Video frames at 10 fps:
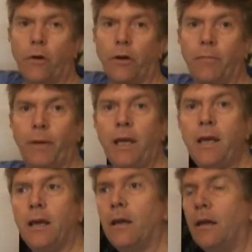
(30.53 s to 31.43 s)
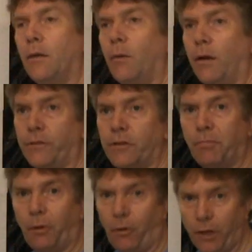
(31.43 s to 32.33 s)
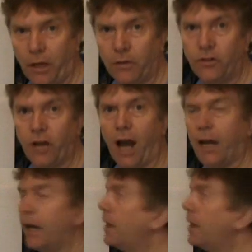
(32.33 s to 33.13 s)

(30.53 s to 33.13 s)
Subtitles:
going to be? Well, if it's a boy as Jack,